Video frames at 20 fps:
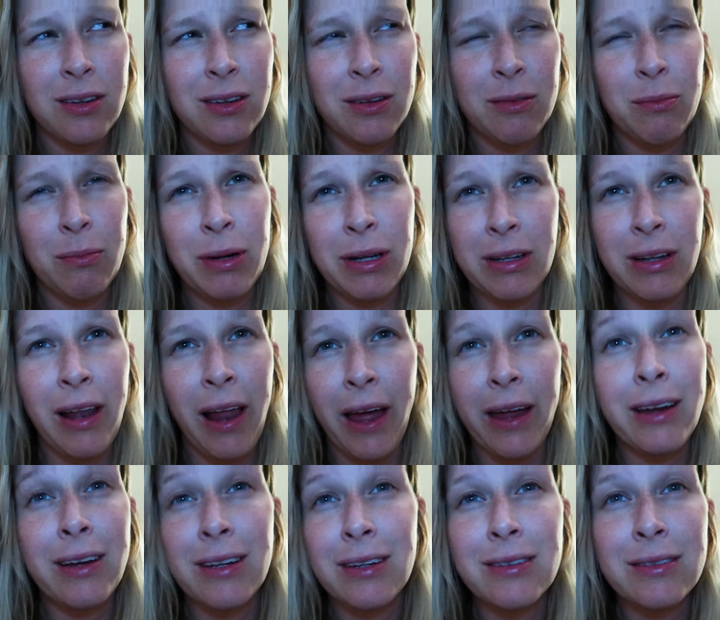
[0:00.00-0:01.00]
but
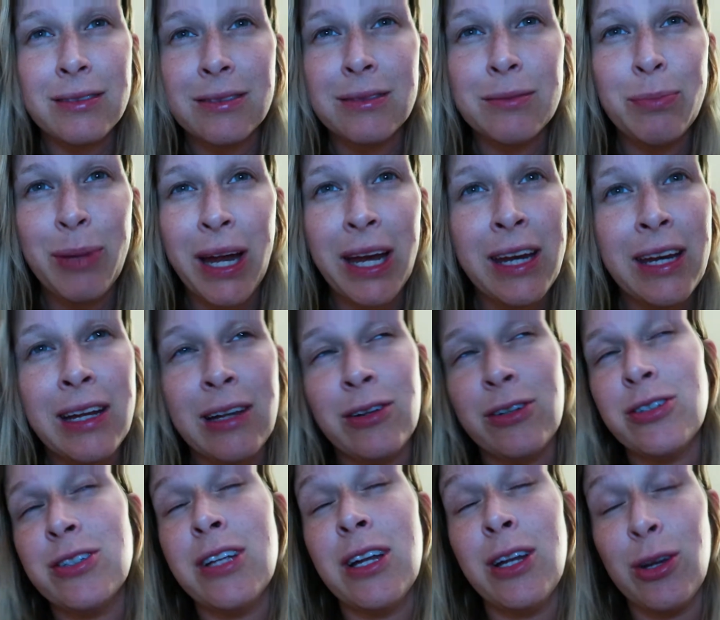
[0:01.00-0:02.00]
like
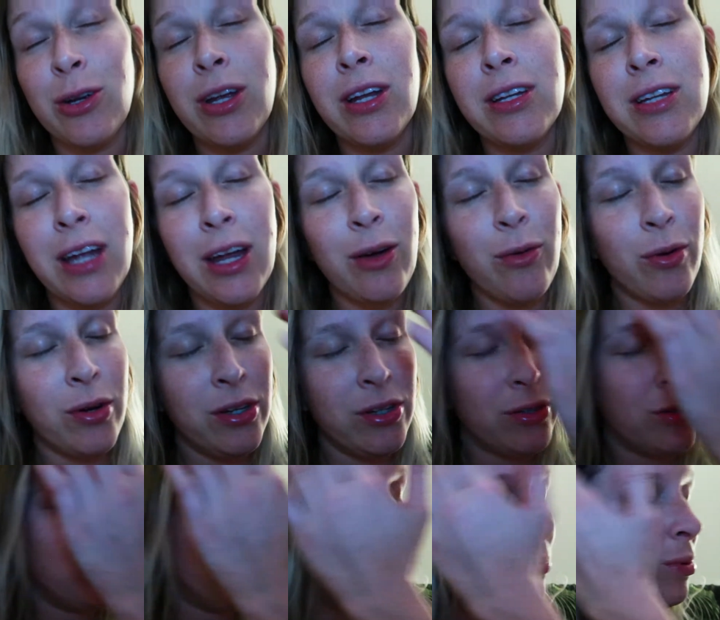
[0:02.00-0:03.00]
painkillers that you can take when
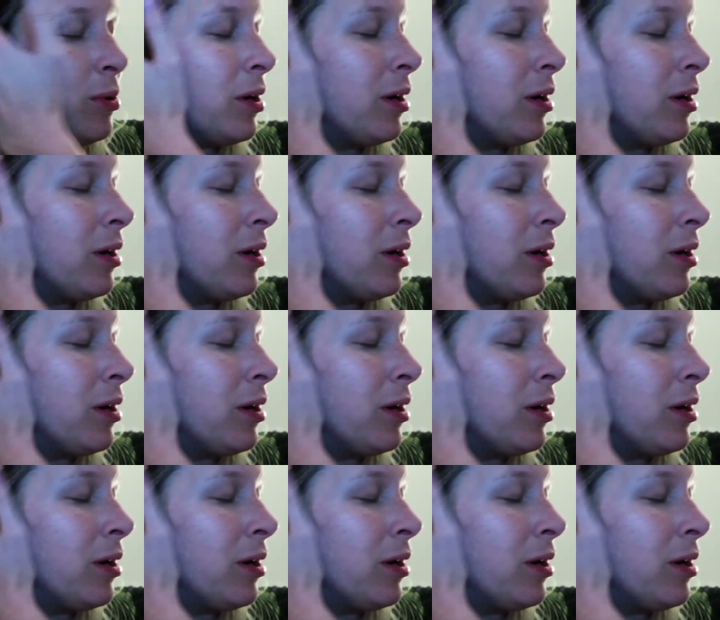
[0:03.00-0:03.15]
you're